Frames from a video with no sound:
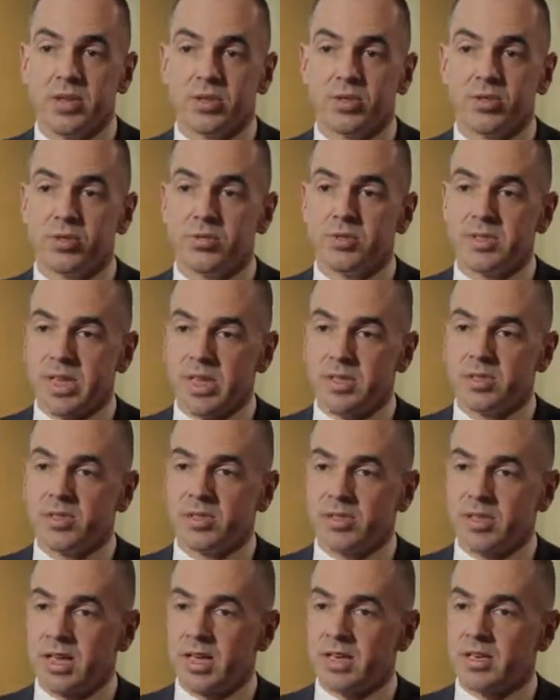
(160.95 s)
do tend
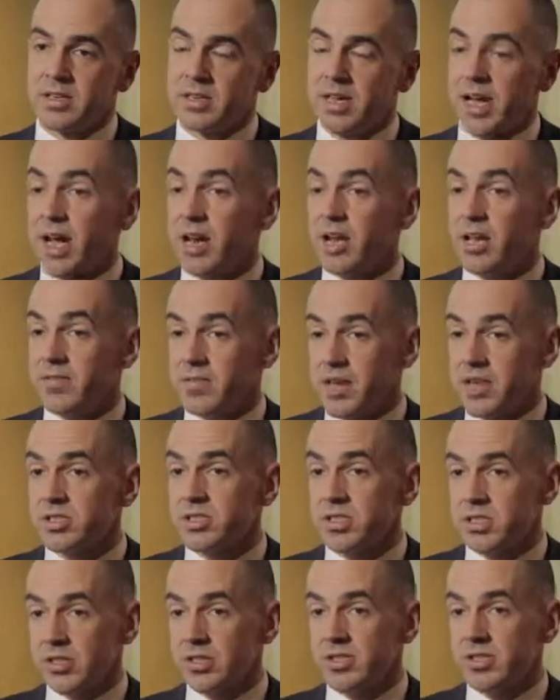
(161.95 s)
to get
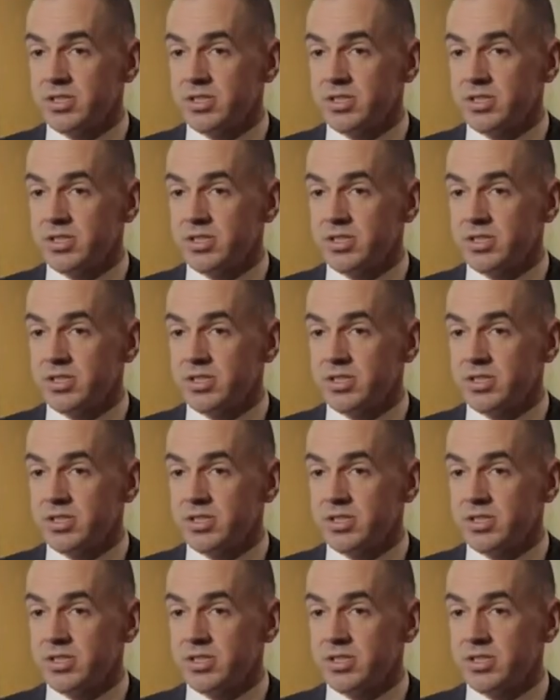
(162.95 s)
cardiovascular